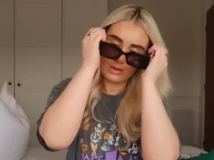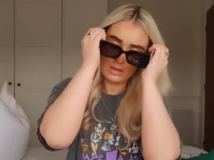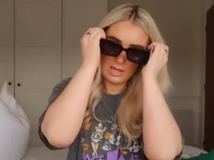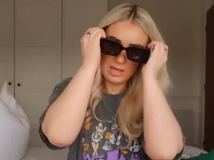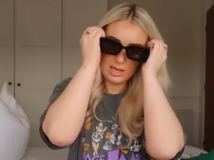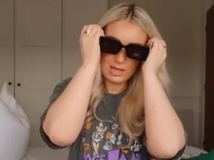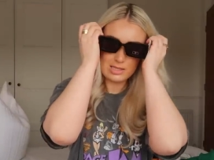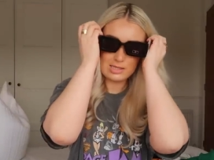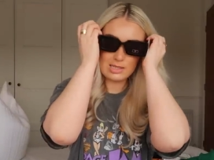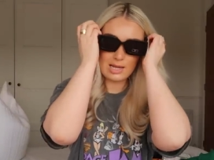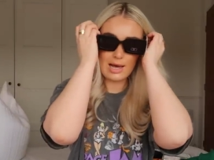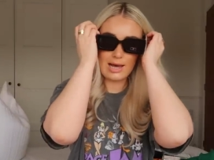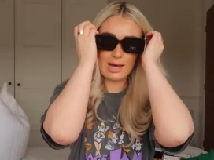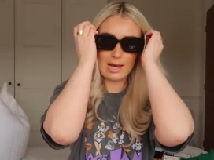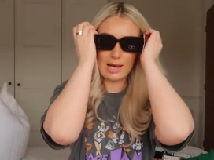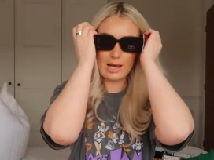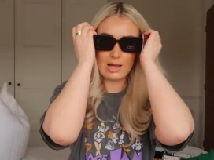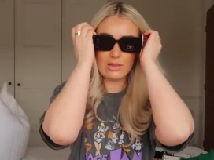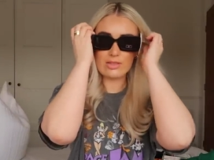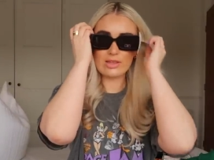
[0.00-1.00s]
these
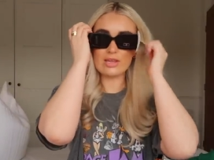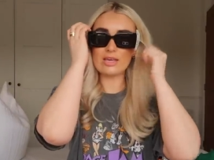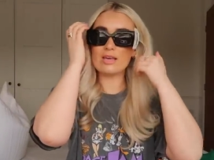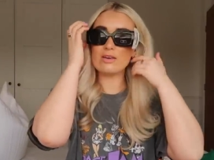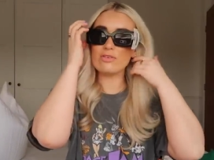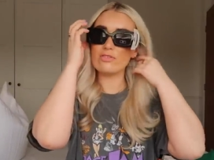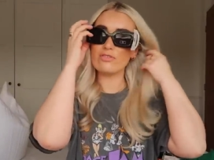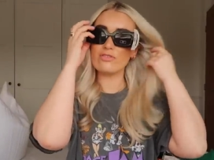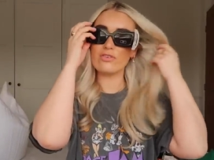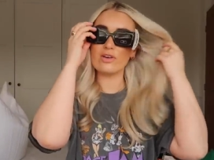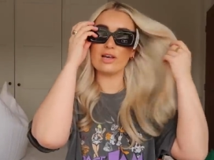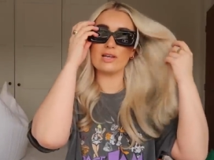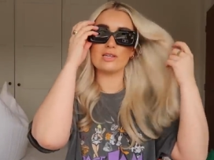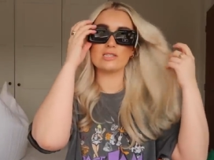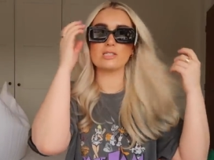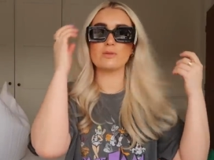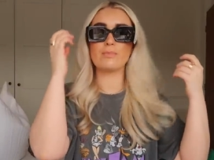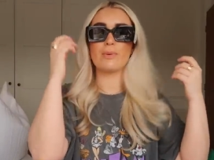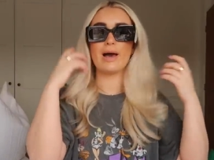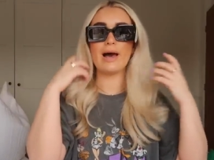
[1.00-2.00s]
are the
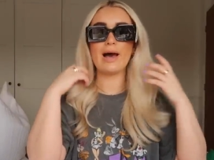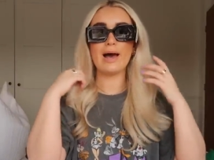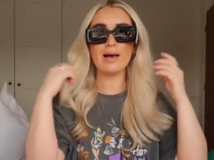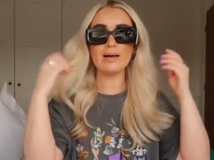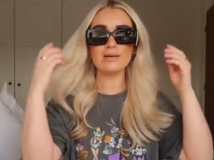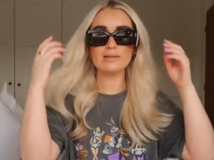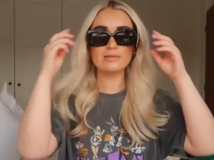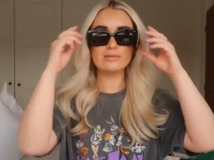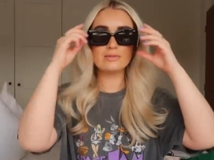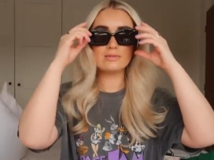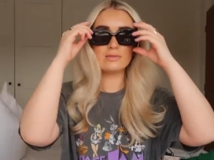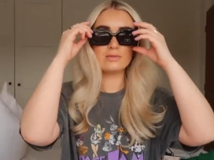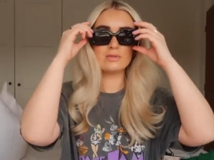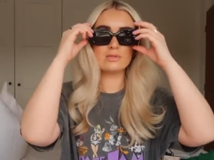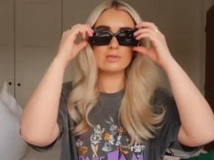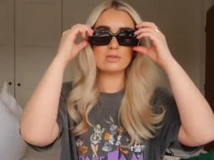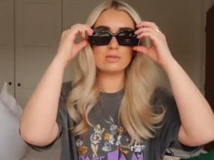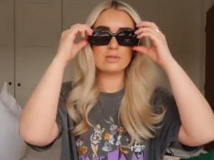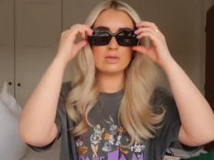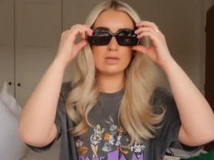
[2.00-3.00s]
first pair.
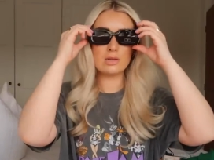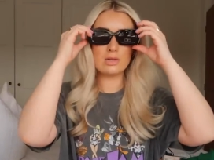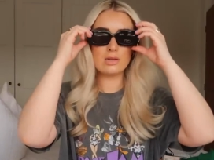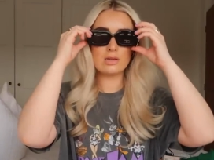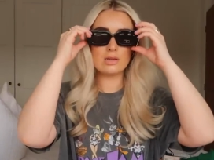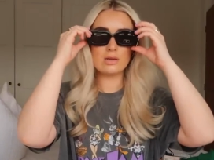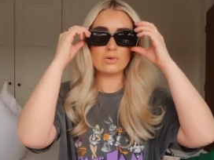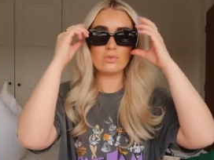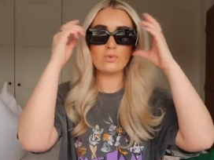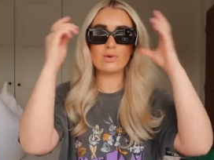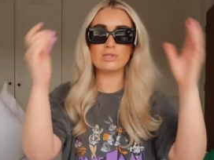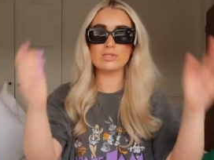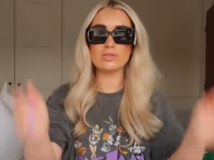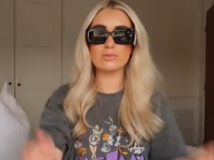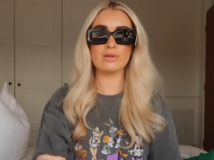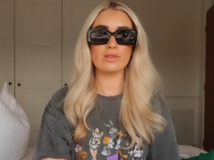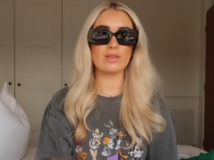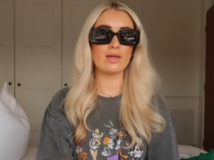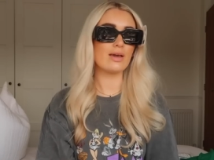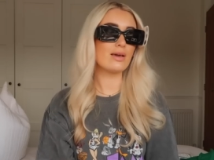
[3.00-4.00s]
What
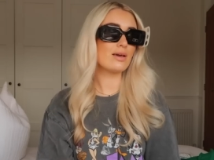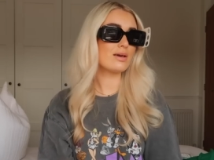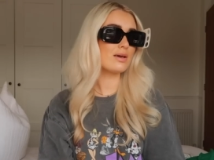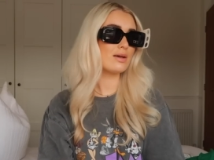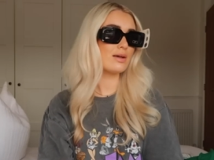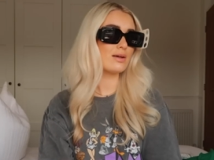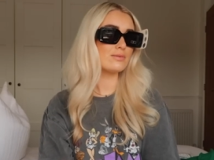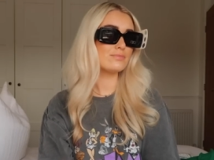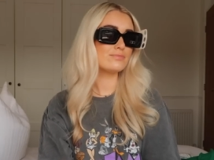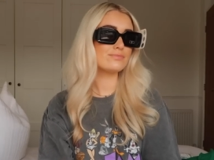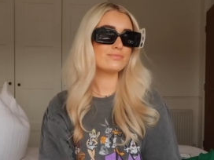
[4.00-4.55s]
do we think?